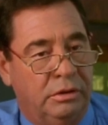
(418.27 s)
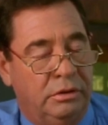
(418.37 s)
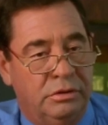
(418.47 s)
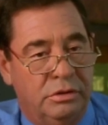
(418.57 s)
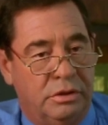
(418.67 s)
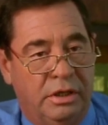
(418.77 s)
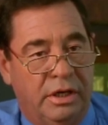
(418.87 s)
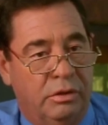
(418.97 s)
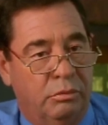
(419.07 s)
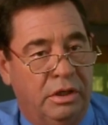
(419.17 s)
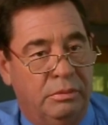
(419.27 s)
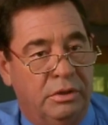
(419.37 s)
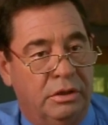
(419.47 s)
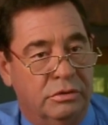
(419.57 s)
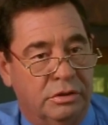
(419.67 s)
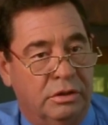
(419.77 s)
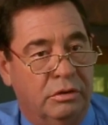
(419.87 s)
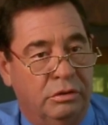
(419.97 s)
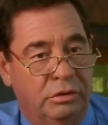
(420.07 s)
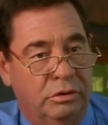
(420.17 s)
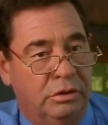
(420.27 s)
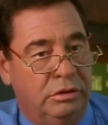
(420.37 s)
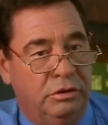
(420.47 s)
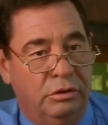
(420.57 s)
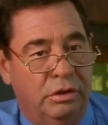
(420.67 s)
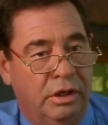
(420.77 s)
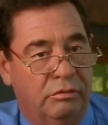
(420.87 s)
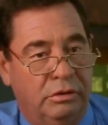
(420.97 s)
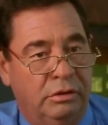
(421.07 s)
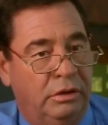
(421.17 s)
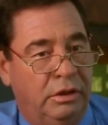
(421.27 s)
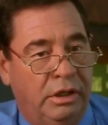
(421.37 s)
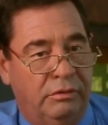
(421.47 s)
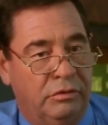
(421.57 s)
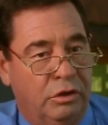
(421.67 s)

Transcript: just get out of the way because they're going to do it. You never have to